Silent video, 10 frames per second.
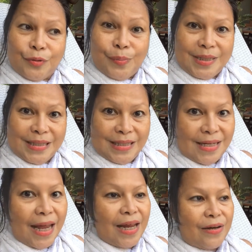to be
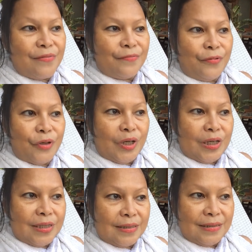seen and for
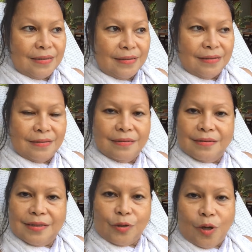a
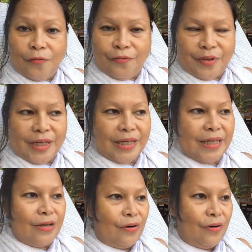
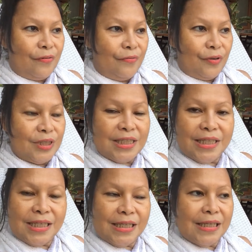coffee or for
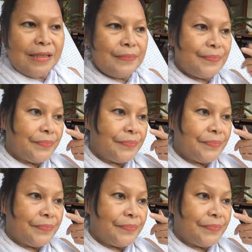tea.